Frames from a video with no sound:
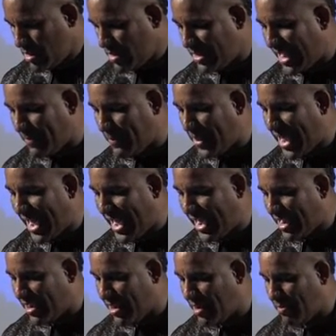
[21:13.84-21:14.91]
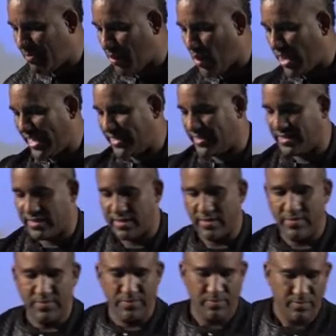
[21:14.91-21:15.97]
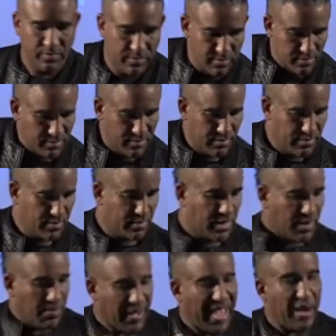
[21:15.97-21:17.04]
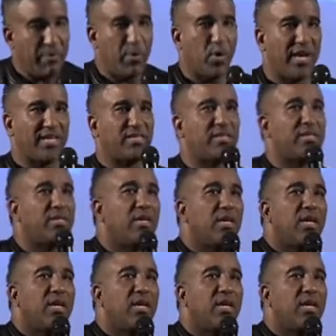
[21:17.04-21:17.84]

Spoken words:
that pain points. Pain points.